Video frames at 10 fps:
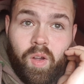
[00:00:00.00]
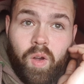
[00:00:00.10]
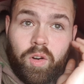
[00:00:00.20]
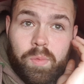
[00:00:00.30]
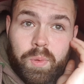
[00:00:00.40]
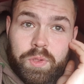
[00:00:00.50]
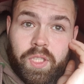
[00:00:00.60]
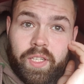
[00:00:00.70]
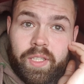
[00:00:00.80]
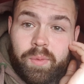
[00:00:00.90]
horrible
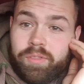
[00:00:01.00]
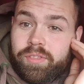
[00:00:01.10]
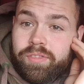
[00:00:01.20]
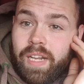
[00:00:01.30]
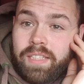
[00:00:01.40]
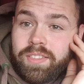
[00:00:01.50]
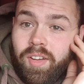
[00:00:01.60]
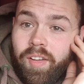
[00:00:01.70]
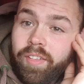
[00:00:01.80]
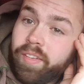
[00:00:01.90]
journey with a flat
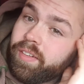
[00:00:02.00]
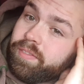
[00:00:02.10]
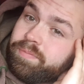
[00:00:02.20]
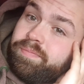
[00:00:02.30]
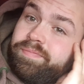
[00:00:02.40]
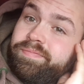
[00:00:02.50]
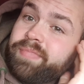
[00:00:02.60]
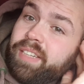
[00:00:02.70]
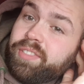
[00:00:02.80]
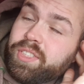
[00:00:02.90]
tyre and
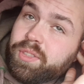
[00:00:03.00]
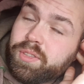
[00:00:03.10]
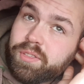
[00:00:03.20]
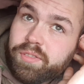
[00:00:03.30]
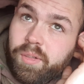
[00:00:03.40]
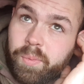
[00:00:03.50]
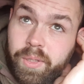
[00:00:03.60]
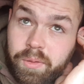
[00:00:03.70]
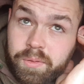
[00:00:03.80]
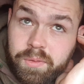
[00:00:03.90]
having to use the front
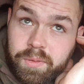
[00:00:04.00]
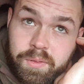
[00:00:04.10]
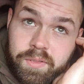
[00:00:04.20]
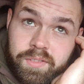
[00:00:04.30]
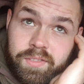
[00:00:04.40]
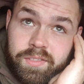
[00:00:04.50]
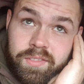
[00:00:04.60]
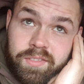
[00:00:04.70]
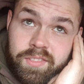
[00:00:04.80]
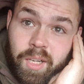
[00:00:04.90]
wheel.
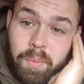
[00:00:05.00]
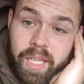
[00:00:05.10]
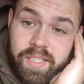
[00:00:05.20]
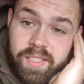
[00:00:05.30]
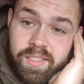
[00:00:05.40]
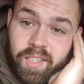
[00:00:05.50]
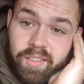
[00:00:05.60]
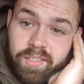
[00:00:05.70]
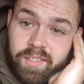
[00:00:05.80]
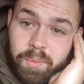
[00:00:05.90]
I'm lazy, so
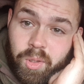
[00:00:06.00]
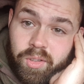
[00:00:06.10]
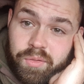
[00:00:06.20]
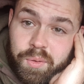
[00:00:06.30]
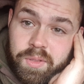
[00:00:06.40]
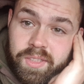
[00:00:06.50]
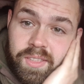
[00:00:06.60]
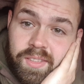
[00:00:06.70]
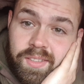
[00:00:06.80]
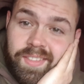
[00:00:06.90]
I'm not looking forward to this.